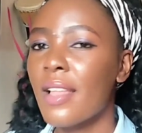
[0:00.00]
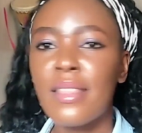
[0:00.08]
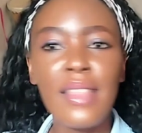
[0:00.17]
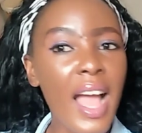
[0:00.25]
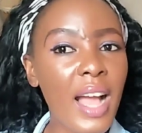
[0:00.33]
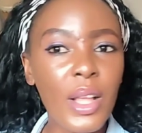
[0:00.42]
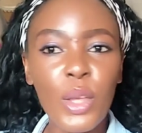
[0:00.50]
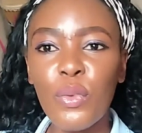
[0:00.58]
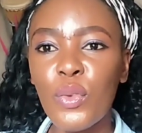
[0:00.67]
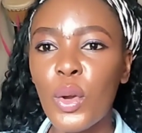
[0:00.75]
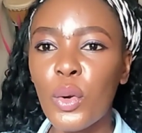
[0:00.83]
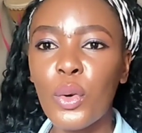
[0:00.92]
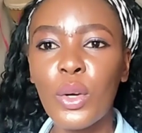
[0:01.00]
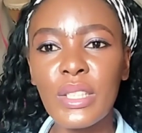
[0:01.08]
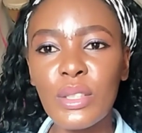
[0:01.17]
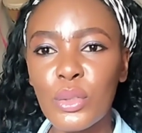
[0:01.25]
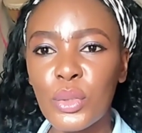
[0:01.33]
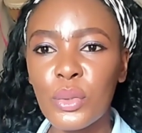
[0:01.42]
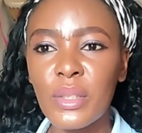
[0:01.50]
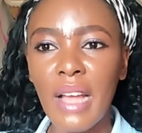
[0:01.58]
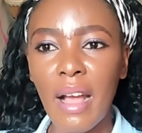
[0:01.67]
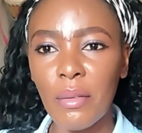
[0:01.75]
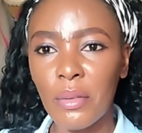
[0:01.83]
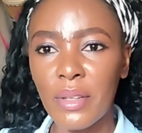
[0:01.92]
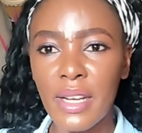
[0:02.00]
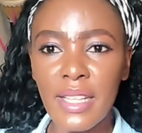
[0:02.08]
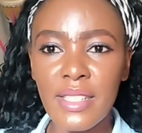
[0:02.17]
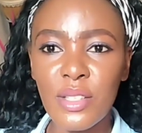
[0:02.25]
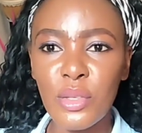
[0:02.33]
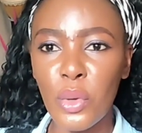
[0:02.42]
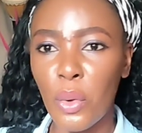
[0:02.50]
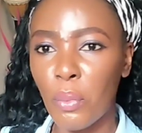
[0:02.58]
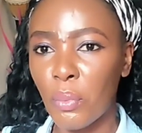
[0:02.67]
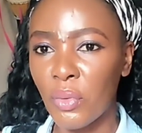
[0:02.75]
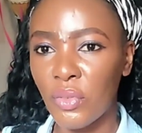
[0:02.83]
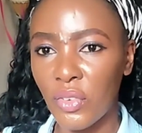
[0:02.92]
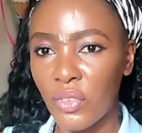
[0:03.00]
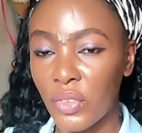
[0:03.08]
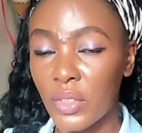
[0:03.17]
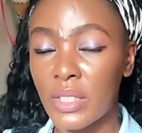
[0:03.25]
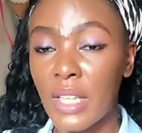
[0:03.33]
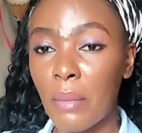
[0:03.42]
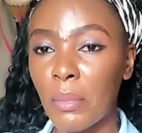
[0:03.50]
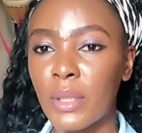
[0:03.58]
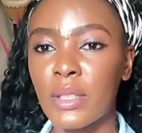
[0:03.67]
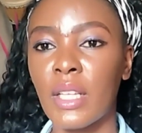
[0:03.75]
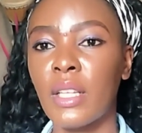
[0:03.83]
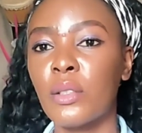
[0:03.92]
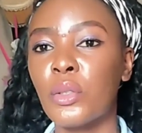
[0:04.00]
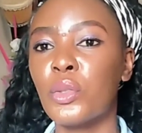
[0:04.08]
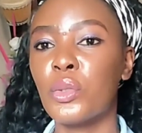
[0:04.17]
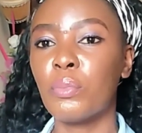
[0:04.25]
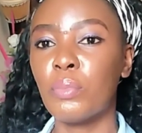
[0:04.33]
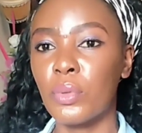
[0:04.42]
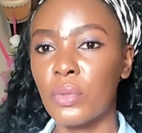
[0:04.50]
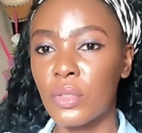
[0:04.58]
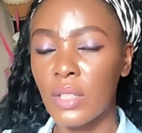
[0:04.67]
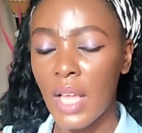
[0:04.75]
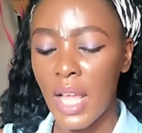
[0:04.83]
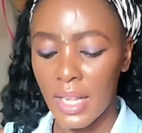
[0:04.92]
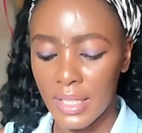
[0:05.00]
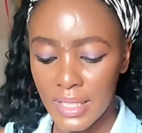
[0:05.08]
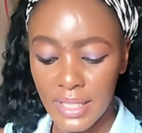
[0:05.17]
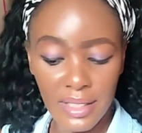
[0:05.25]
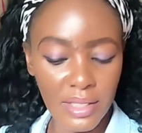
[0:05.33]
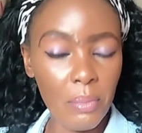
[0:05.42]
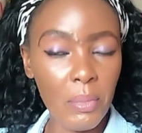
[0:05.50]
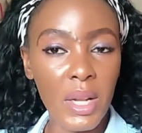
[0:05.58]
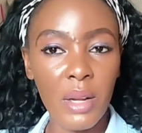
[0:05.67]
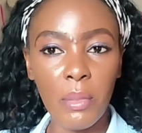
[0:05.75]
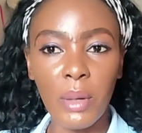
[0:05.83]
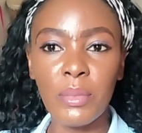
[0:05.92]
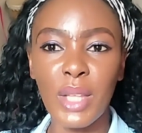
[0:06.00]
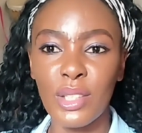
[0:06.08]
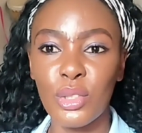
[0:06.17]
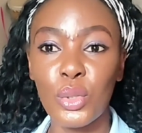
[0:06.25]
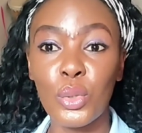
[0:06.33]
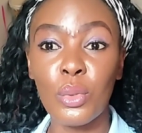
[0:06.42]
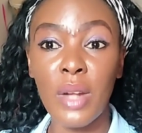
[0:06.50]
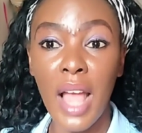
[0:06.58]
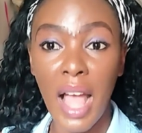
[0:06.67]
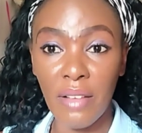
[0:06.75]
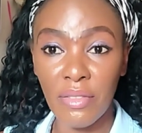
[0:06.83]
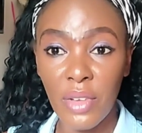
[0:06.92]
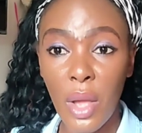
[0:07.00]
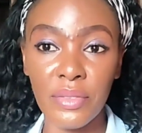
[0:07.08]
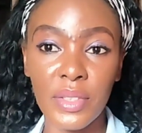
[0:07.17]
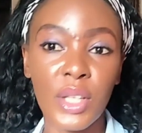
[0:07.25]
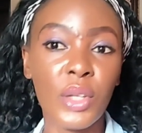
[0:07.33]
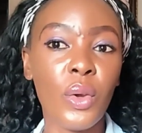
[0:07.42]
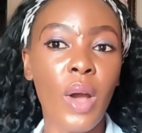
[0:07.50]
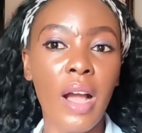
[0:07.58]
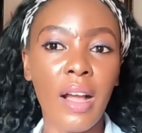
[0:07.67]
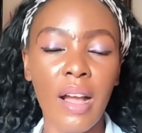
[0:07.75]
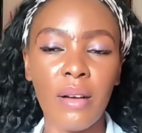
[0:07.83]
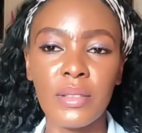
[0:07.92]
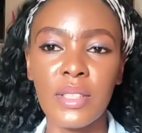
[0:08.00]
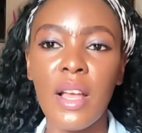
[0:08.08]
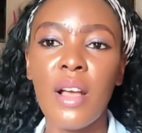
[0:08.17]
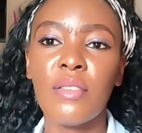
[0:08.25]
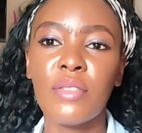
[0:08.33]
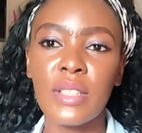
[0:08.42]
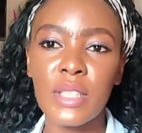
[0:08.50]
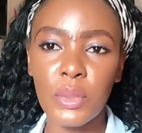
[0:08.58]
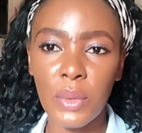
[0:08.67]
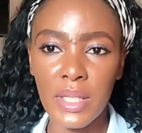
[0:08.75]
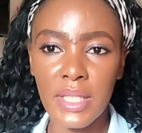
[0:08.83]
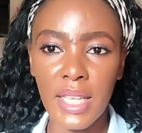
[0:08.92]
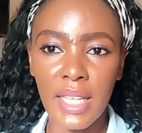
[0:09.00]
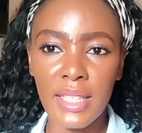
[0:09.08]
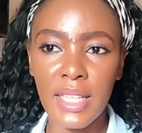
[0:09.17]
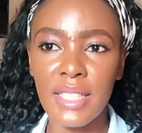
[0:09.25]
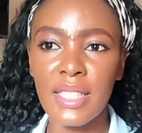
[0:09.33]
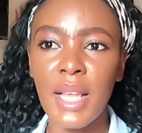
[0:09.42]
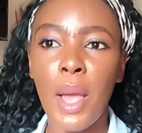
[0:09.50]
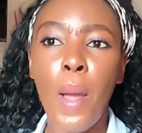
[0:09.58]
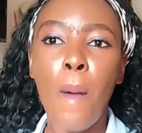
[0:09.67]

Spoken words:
Now, if you're going to calculate your proof of fund, the amount that you're going to put, this is the minimum that you should have in your account for the 28 days.